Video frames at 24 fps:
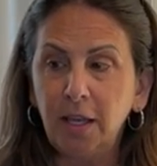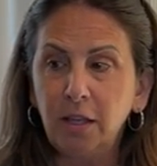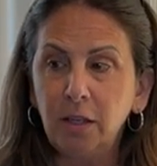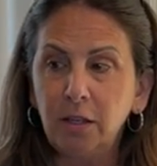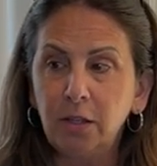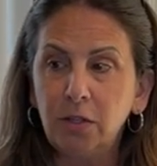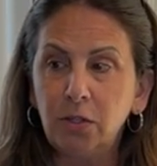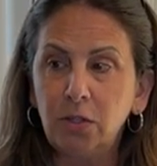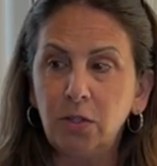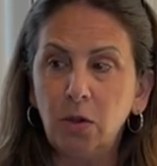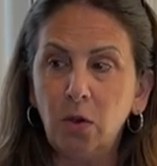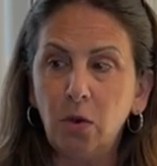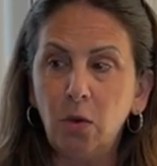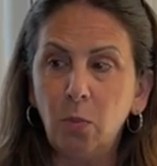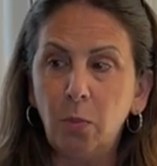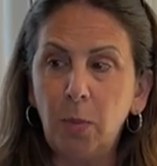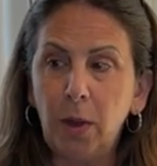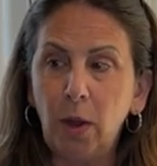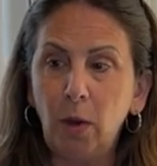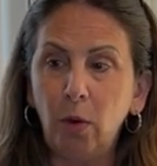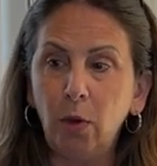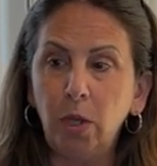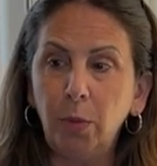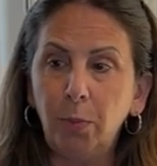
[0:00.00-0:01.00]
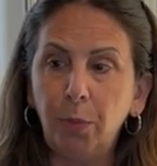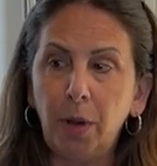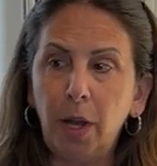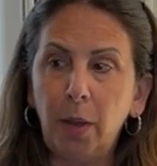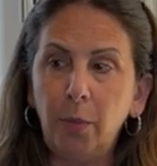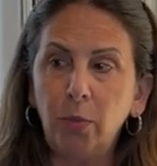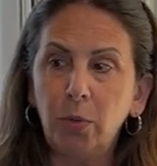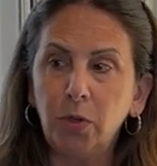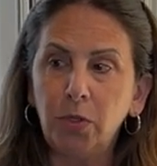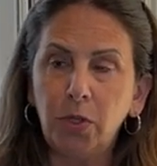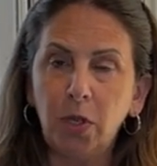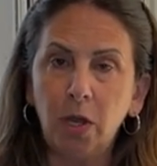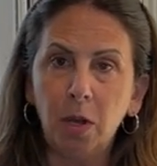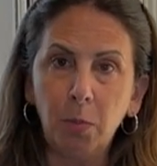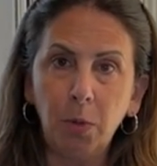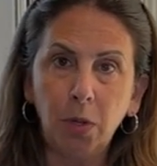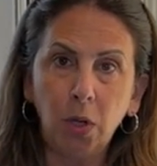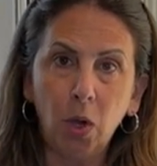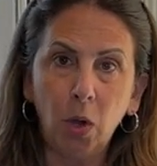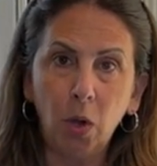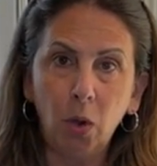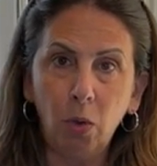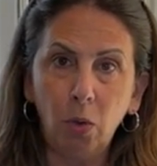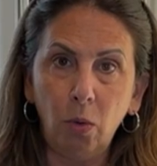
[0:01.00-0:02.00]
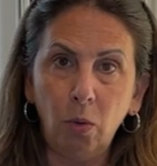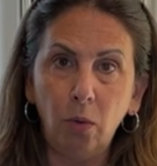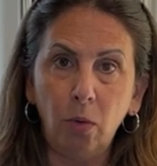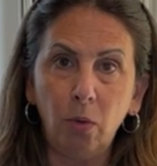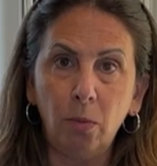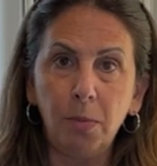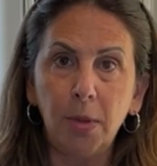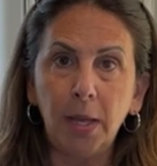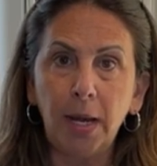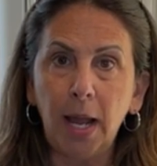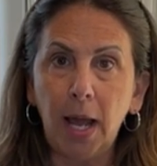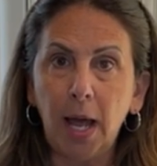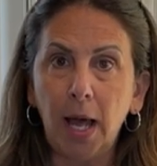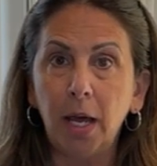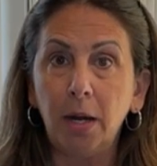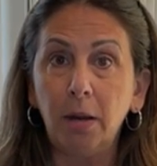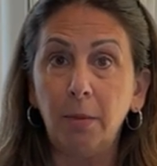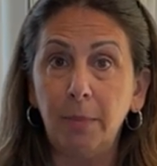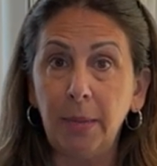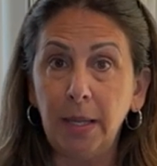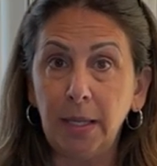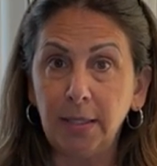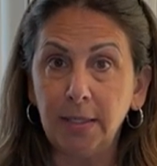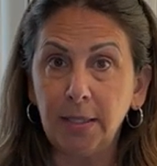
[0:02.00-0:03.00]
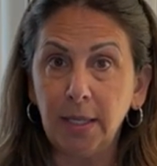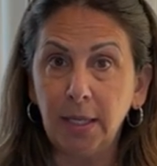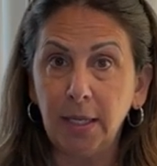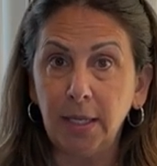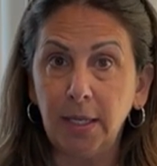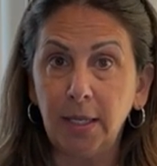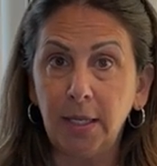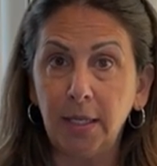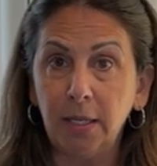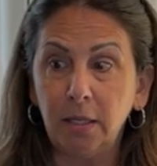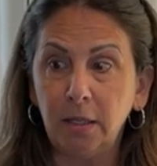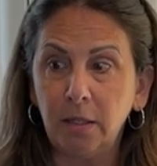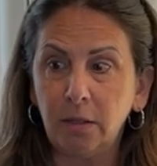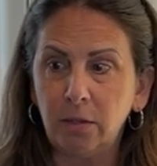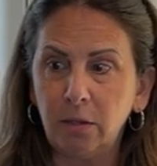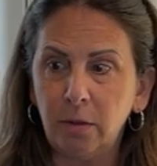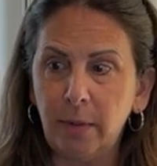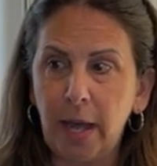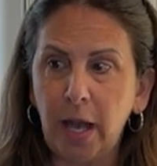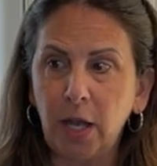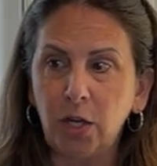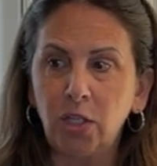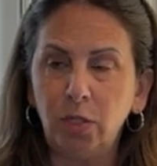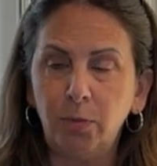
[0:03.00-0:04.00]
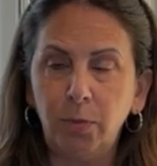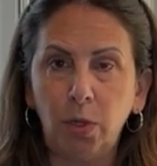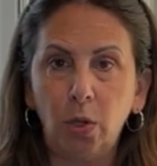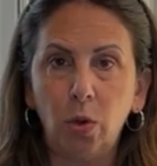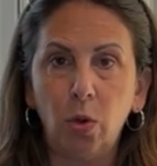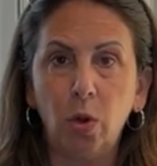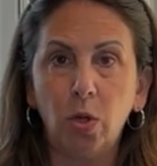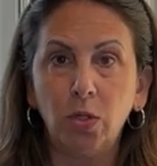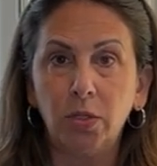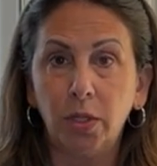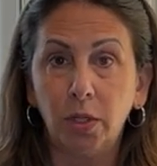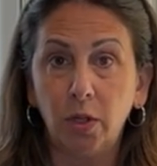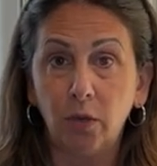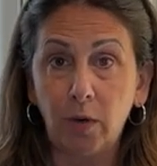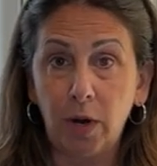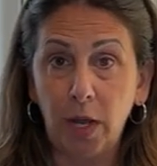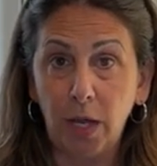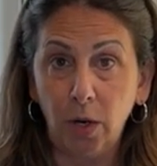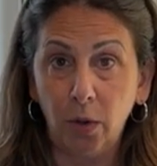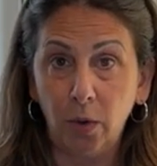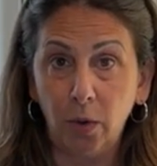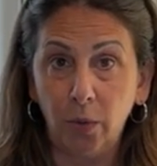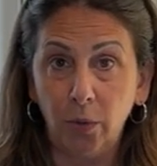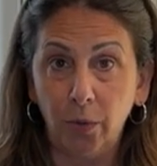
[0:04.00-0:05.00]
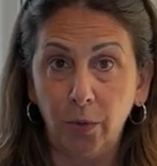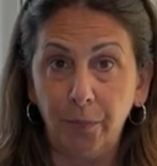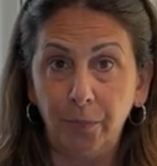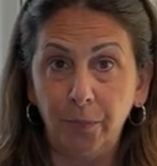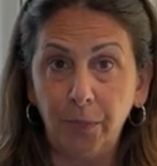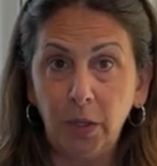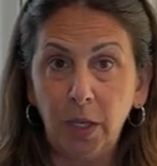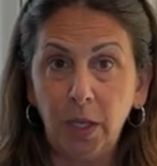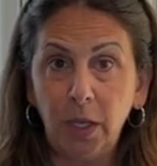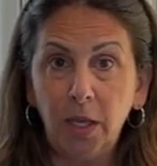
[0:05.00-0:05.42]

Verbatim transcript: So my only problem was coming home and how to maintain it to actually be cold on the ride home.